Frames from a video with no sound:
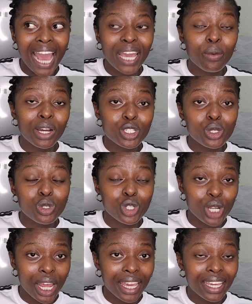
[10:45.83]
I want to
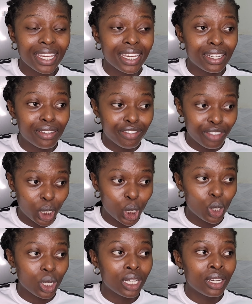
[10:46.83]
try and
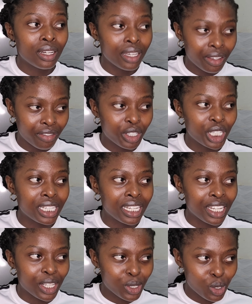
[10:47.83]
vlog every day
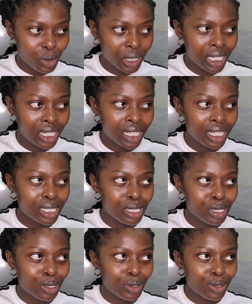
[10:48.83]
next week.
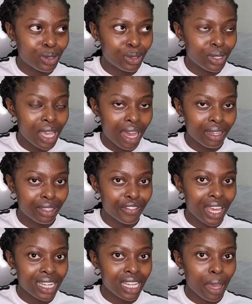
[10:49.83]
So yeah, if
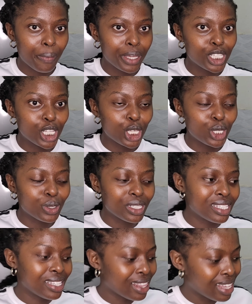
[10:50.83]
that happens, you'll
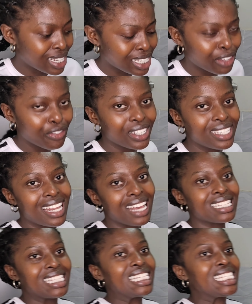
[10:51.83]
see that. If it
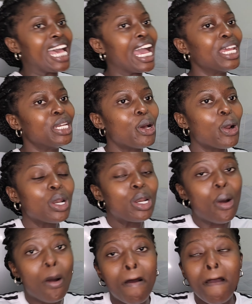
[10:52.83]
doesn't, I don't
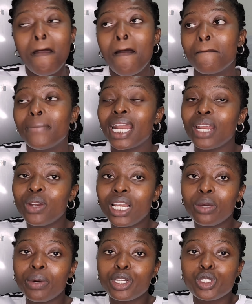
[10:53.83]
know. But I
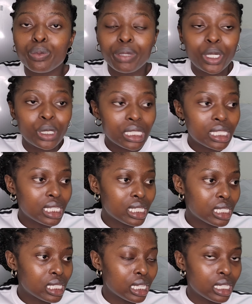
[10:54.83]
really want to be
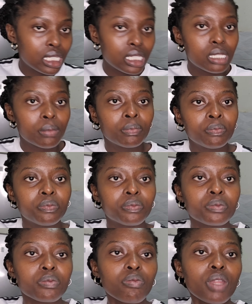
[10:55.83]
consistent.
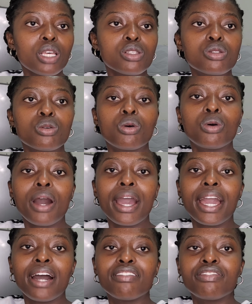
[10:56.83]
So I
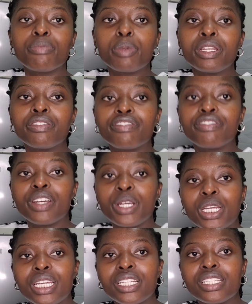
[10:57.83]
have been
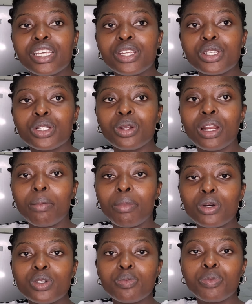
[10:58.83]
very intentional
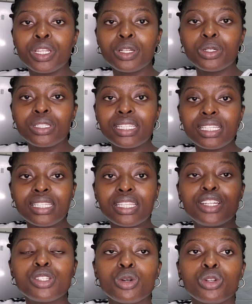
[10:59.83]
about being
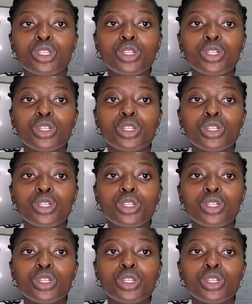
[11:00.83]
consistent on